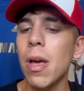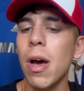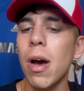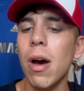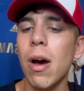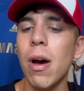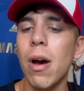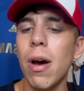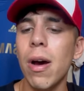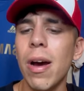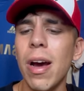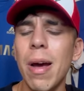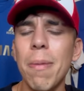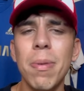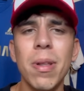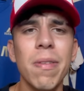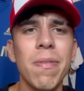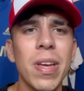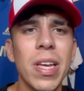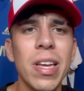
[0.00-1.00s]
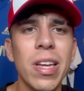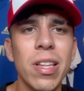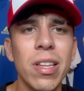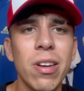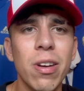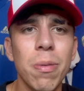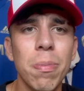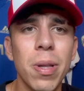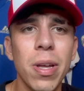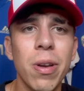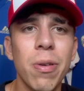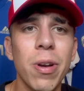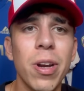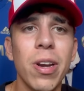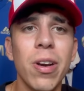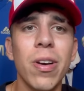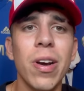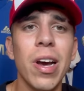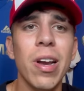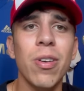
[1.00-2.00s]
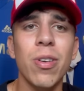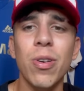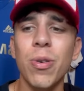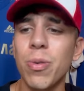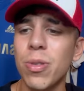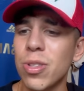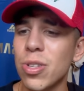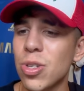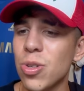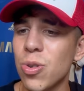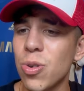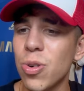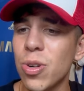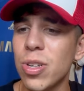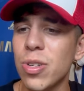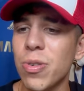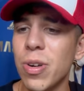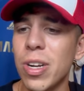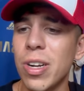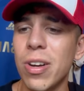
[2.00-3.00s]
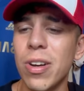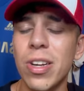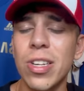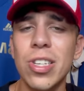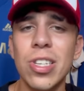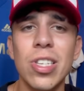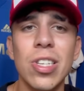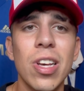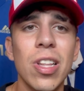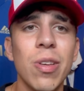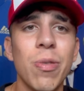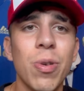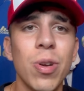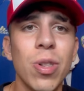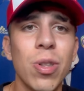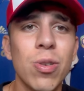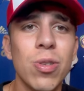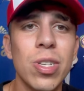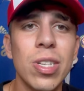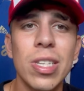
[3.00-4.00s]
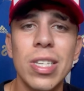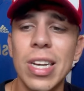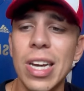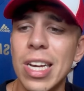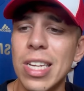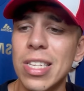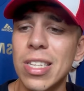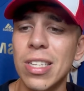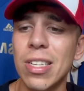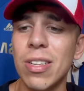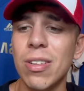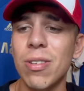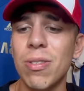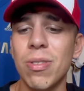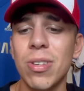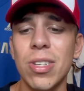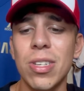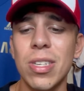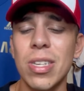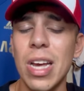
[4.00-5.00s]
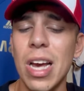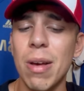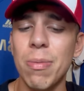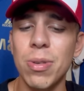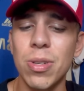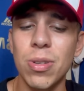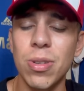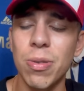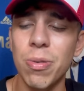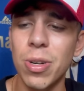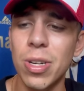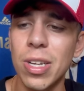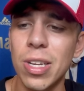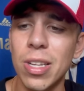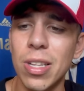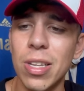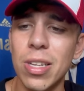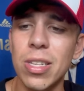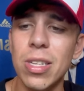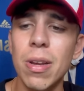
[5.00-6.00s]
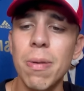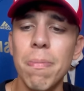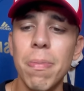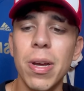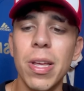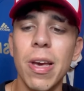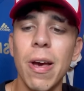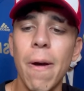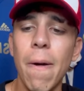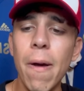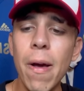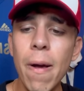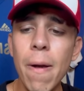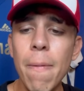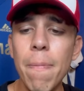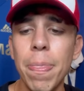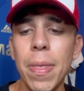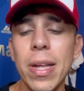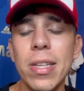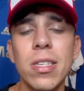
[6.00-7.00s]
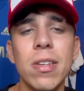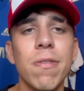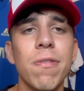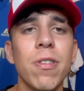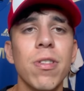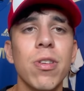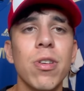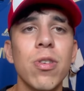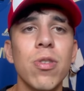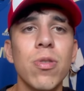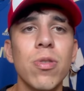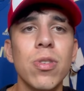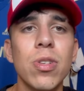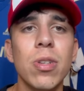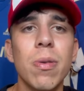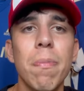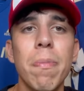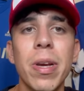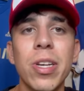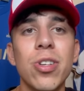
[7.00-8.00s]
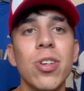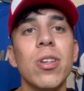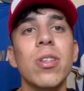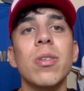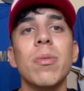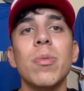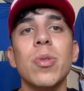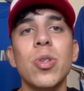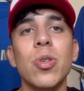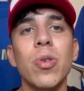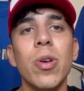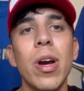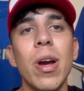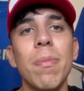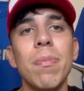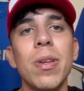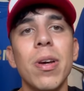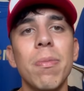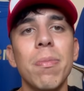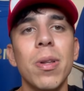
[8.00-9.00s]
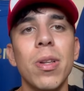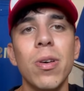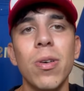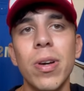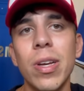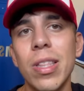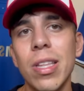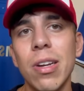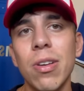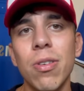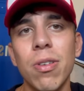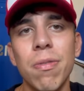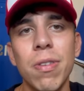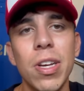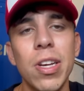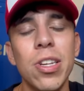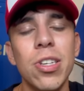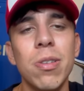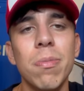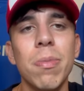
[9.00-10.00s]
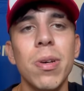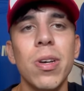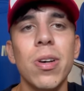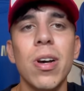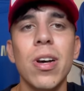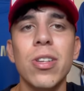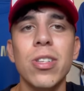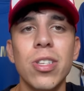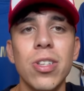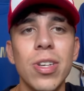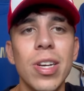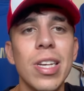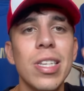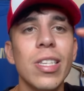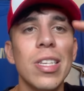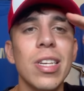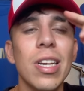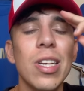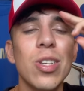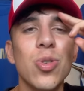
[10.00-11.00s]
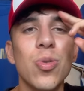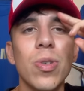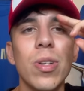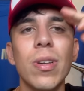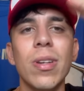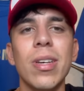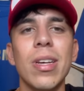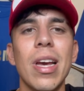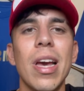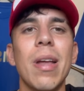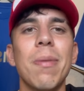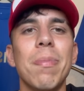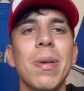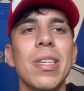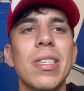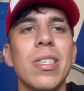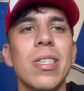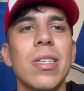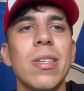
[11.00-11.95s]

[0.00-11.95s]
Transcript: I believe England are playing right now. I don't know what the score is right now. I just saw they were losing to Iceland, though, which is absolutely ridiculous. But yeah, that's it for the news. Make sure to subscribe down below. Hit that notification bell. I'll see you guys in the next one, and peace.